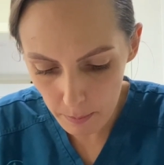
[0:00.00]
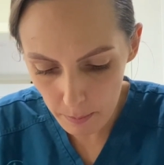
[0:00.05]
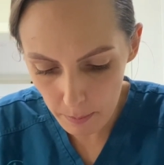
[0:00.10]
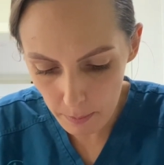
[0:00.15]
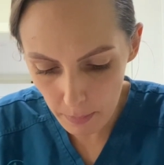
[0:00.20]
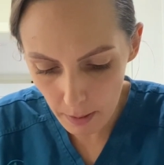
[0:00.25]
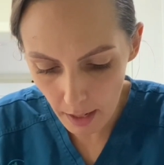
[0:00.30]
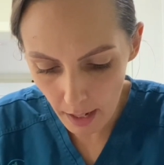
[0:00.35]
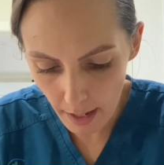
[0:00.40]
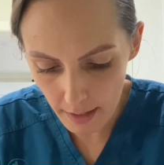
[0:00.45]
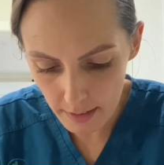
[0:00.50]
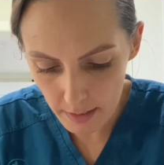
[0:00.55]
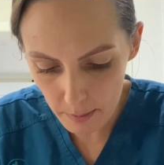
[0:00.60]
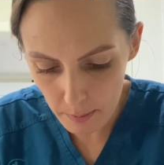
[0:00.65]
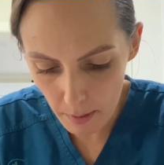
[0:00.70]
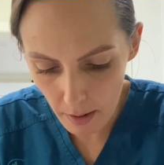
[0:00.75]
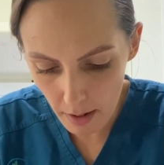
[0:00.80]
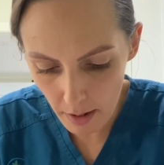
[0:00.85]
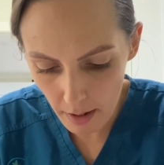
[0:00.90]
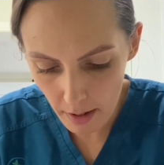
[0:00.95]

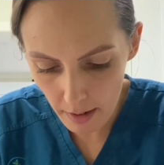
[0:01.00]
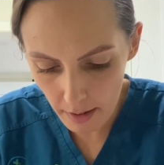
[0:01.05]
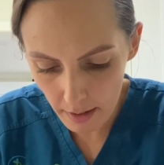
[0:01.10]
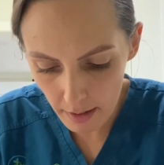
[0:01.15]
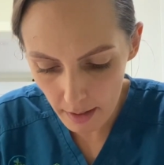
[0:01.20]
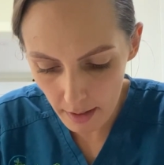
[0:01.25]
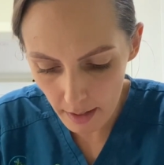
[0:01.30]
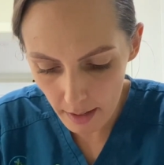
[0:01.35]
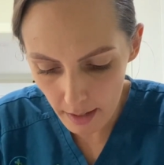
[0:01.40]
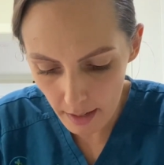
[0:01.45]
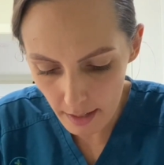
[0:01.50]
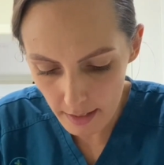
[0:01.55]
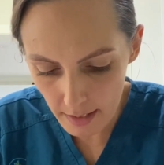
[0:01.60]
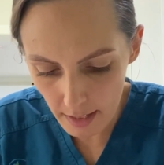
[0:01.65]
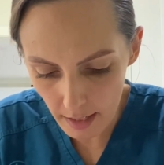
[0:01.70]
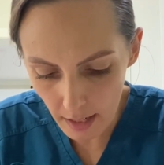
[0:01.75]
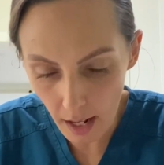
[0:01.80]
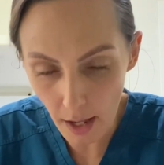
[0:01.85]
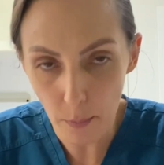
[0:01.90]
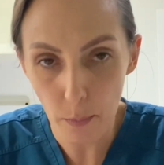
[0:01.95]
plasma is
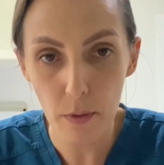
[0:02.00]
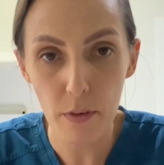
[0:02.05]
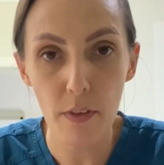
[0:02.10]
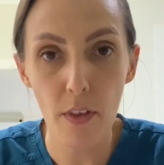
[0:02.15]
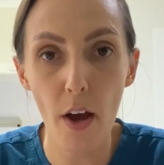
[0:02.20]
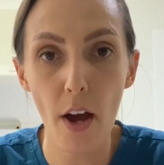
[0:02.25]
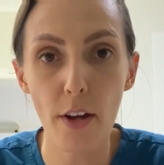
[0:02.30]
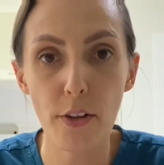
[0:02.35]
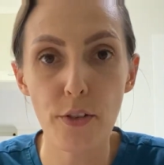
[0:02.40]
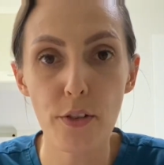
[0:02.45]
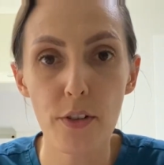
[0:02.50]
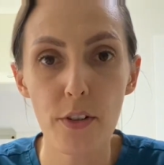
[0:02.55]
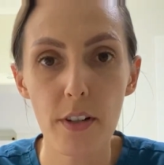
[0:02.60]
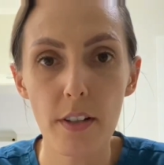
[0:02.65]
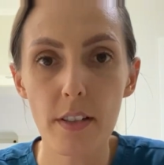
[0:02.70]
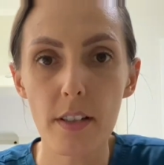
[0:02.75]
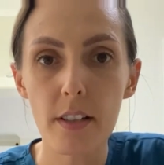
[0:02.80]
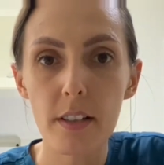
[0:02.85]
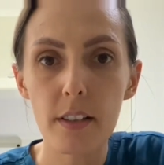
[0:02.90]
in line with the 100.